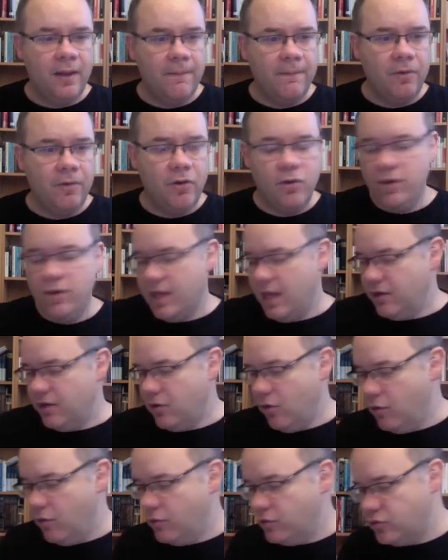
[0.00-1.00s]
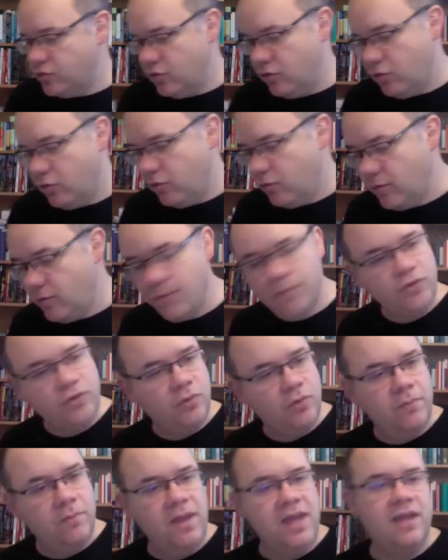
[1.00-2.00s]
Or you can go to
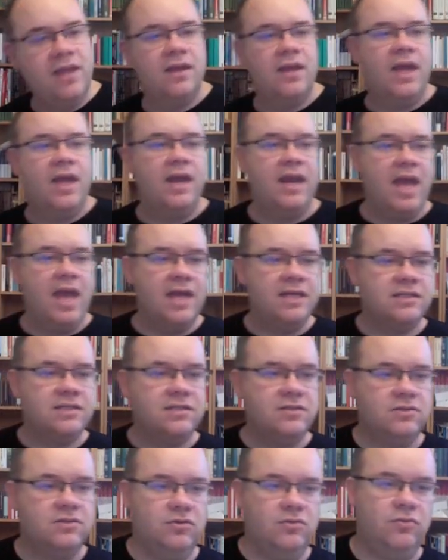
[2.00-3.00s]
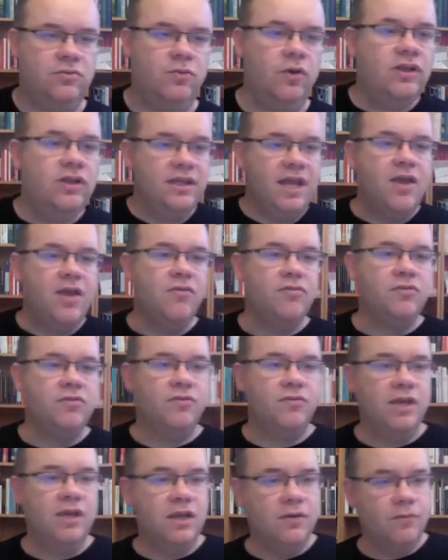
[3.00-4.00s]
Bing and ask, so what day of the week